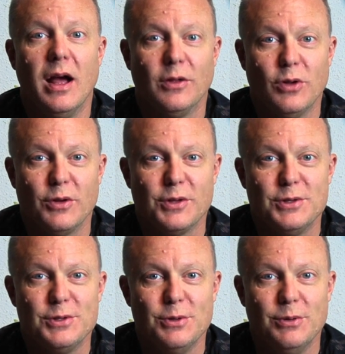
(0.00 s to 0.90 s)
I'll talk to you
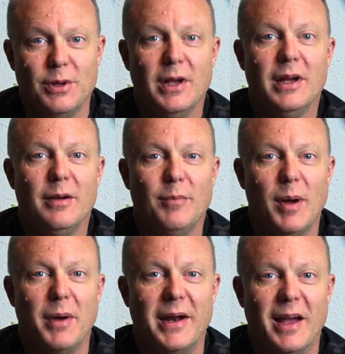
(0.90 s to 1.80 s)
soon.
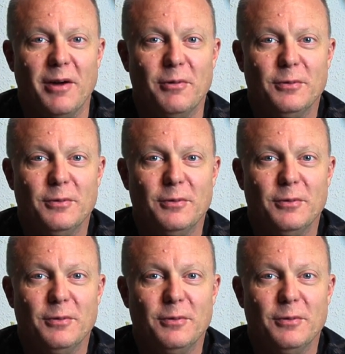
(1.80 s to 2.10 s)
Bye-bye now.